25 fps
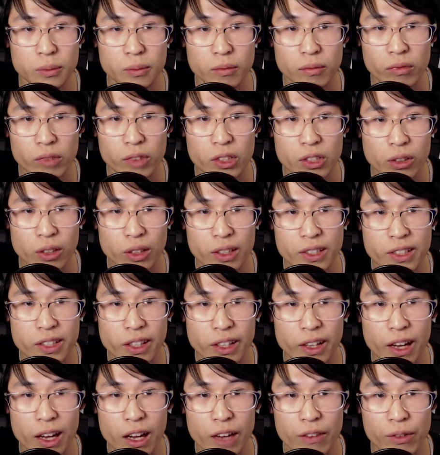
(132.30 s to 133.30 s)
So let's
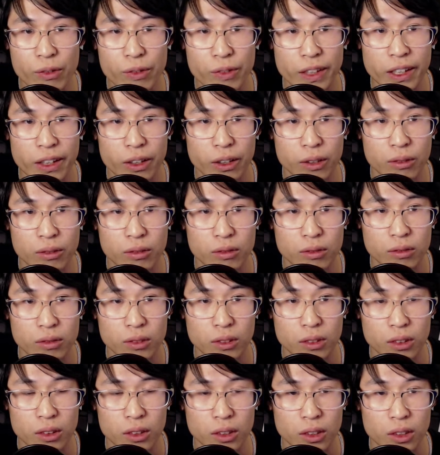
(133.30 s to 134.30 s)
say I have a video.
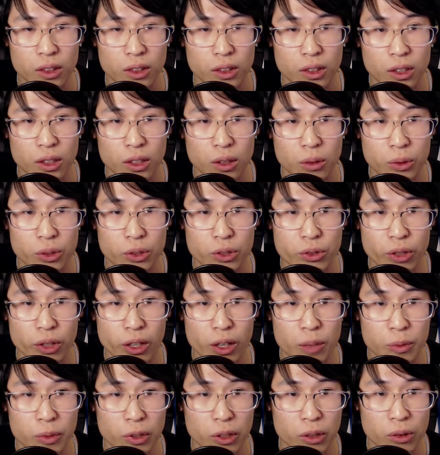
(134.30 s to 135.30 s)
What do
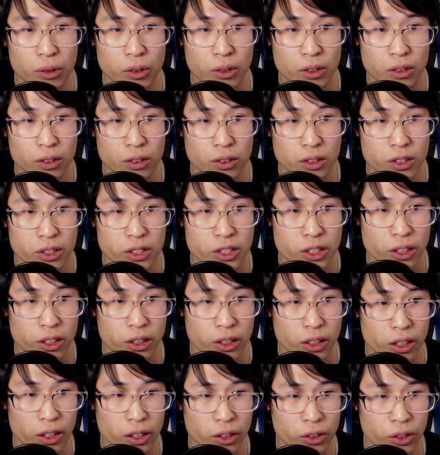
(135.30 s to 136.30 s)
I upload? Shit,
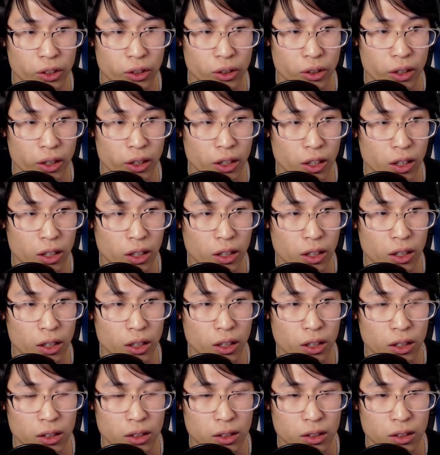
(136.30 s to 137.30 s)
I don't know.
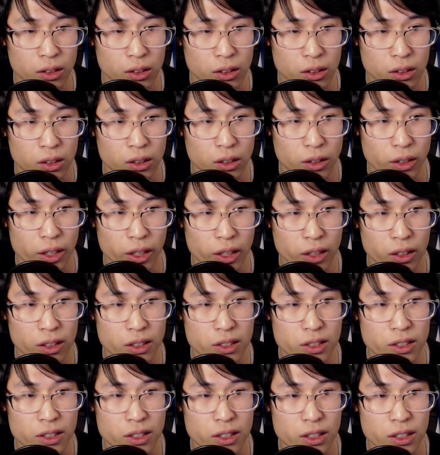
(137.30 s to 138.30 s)
Okay,
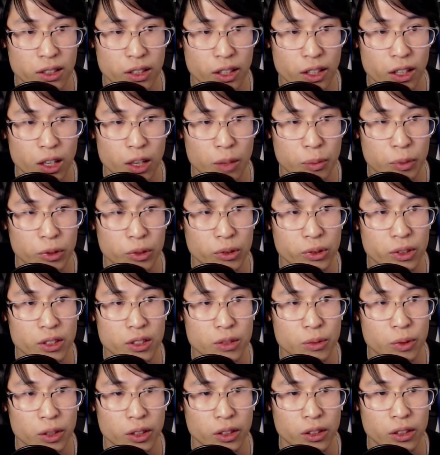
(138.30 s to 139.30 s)
let's see that I upload
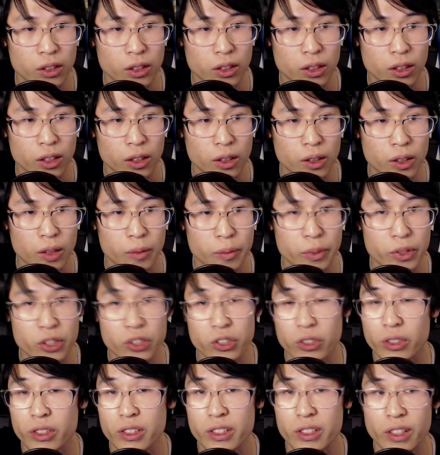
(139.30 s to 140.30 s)
this one. Make
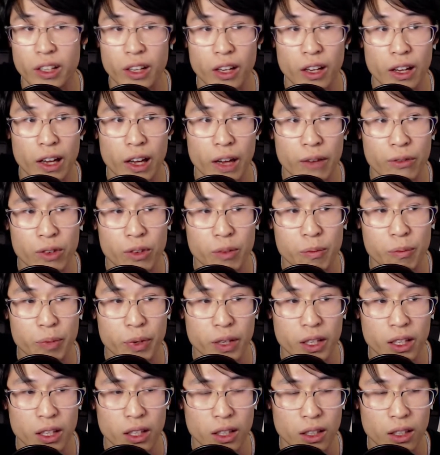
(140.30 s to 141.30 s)
sure it's
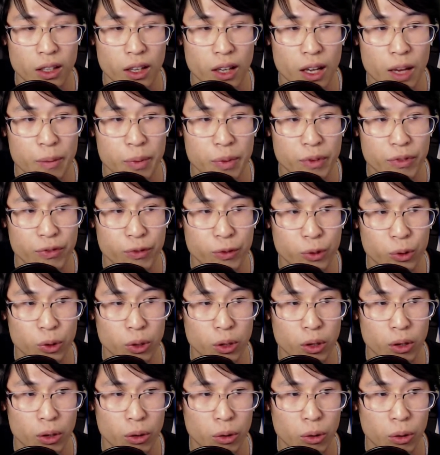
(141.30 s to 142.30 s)

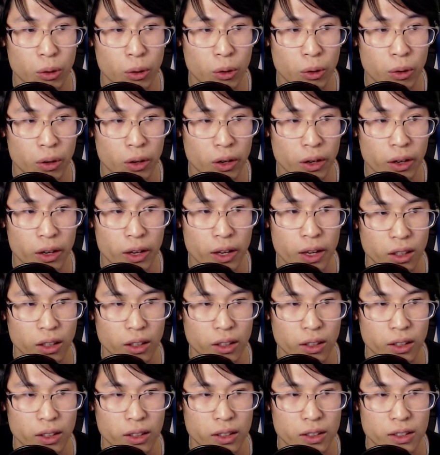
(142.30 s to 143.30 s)
MP4 or
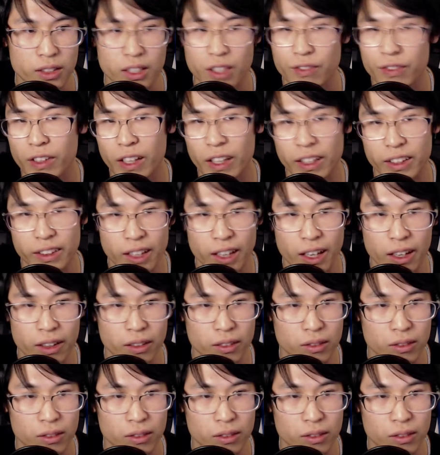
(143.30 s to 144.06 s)
something like that